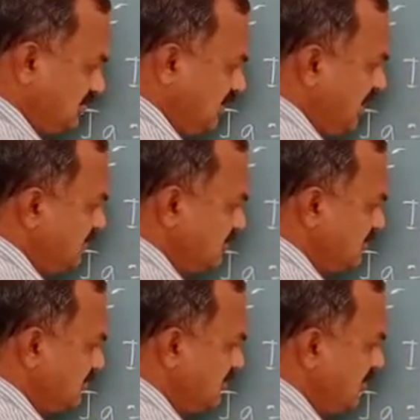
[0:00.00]

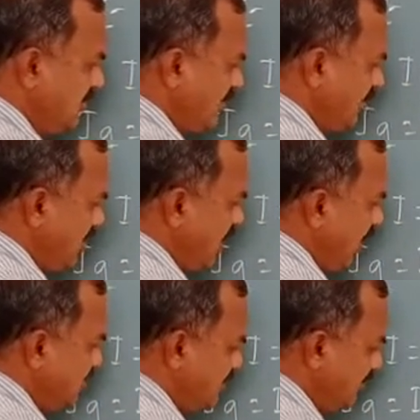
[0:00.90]
LHS.
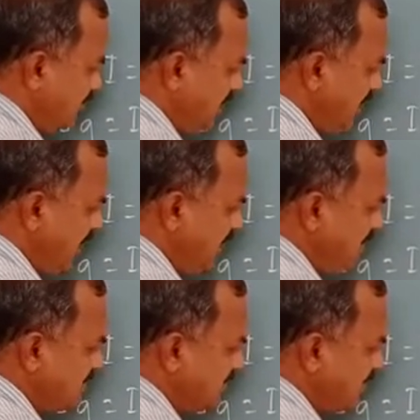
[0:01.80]
Ig divided by I
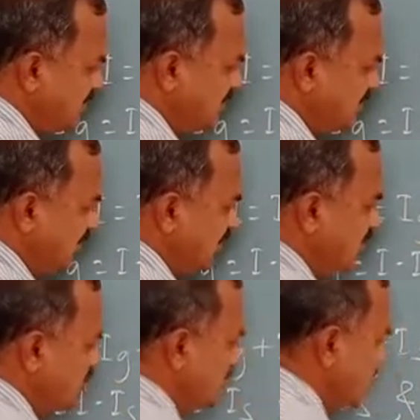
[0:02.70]
minus Ig
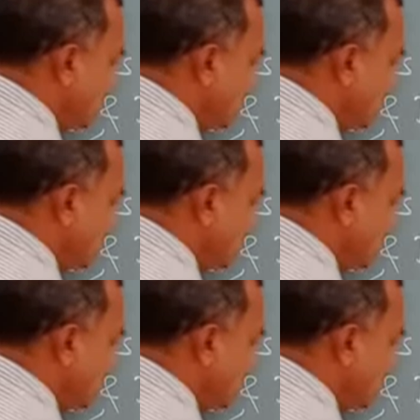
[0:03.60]
into G